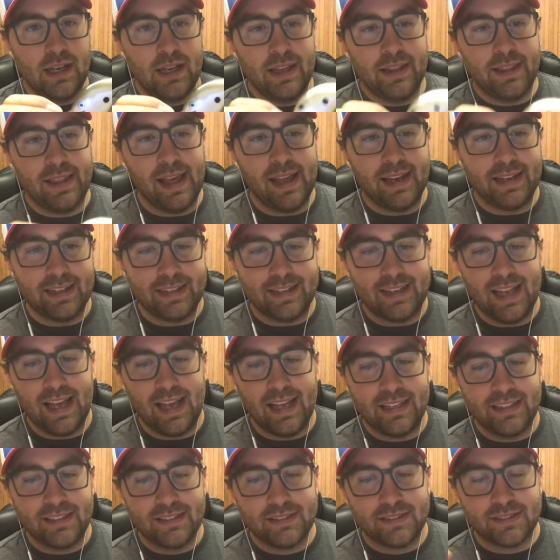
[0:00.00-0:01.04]
And that
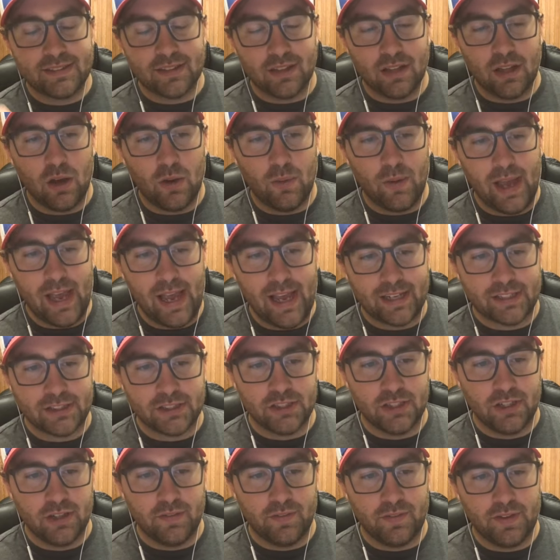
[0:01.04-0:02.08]
dead slow
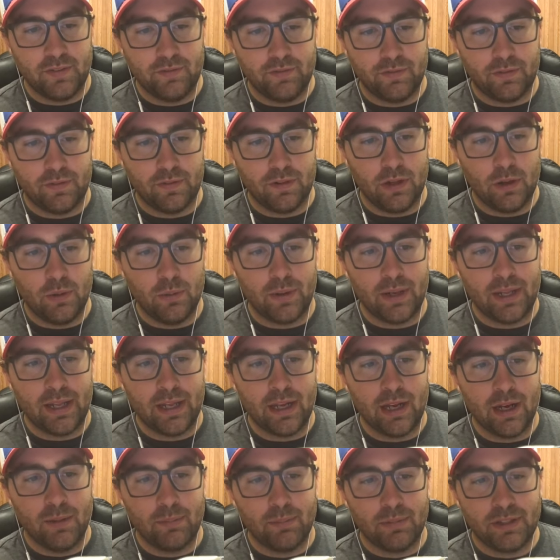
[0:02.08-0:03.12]
action of it
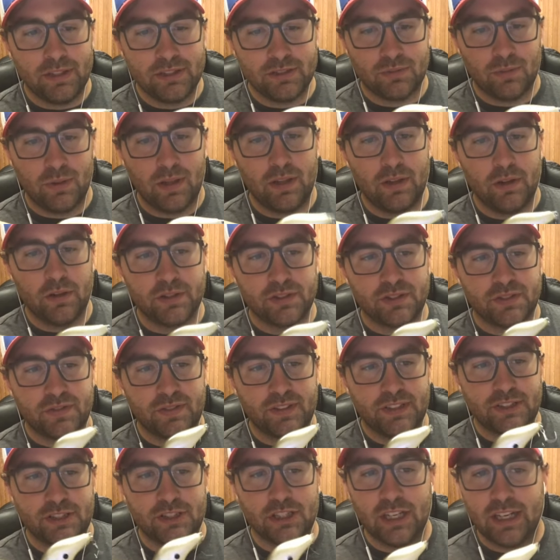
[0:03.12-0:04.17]
floating up is when those
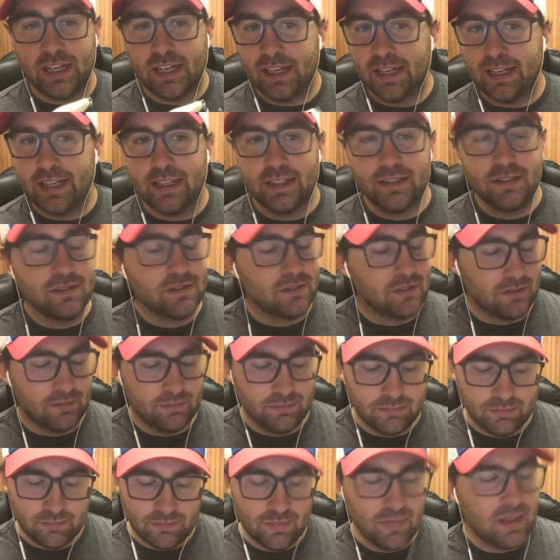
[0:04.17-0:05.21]
fish eat it.
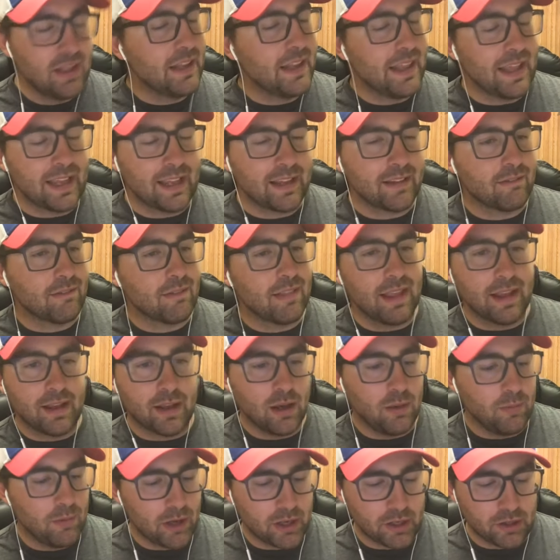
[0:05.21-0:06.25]
They they
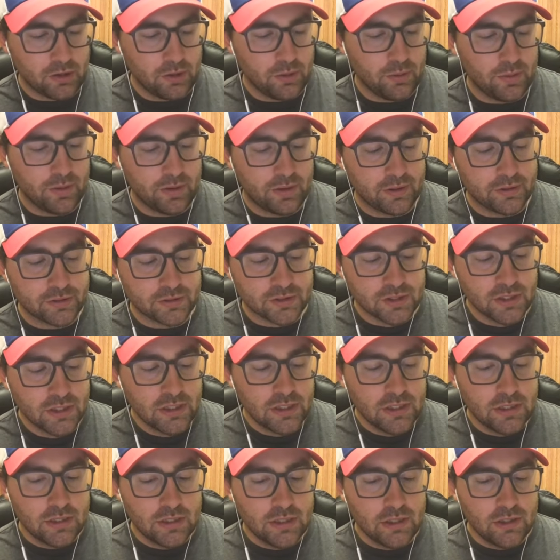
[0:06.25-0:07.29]
come unglued. There's
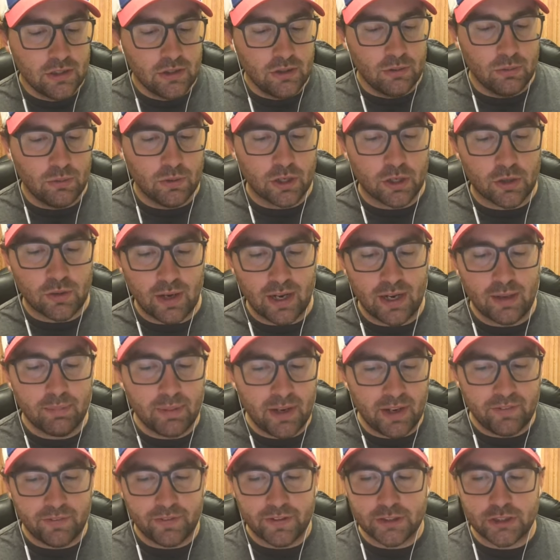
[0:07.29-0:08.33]
but
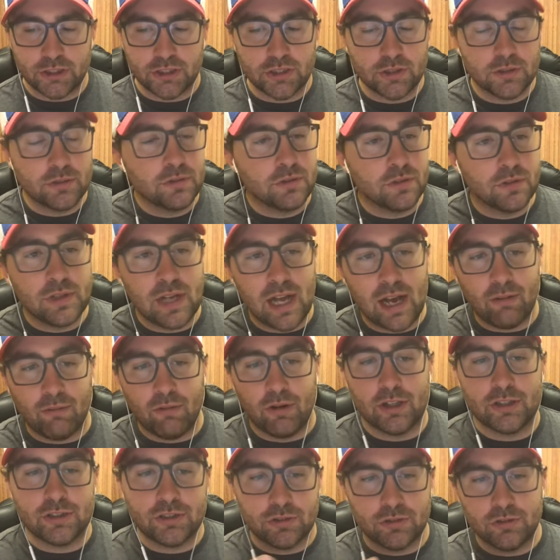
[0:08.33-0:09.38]
crankbait fishing, you do not
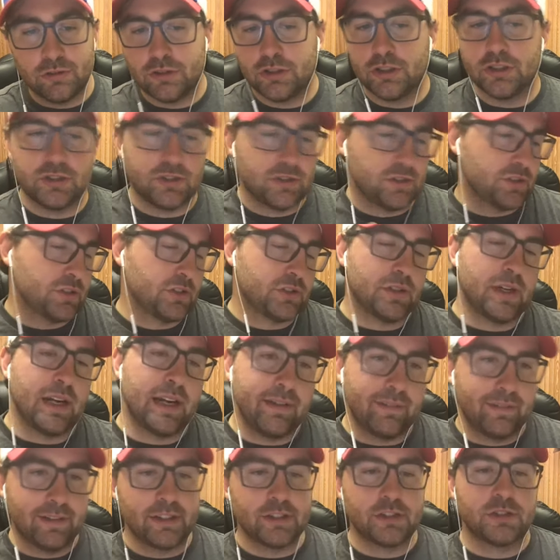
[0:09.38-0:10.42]
want to just
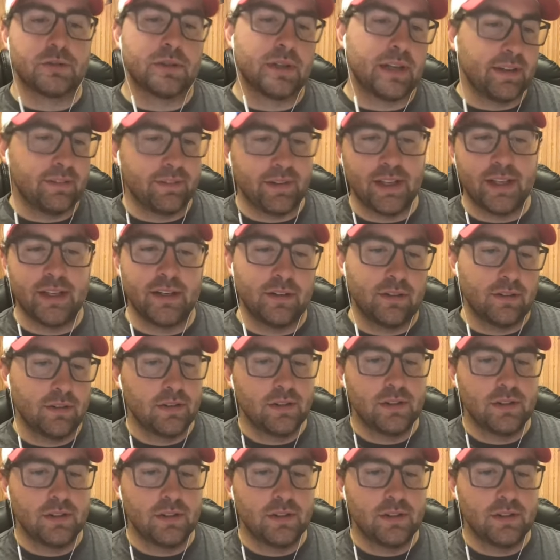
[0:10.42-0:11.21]
straight retrieve it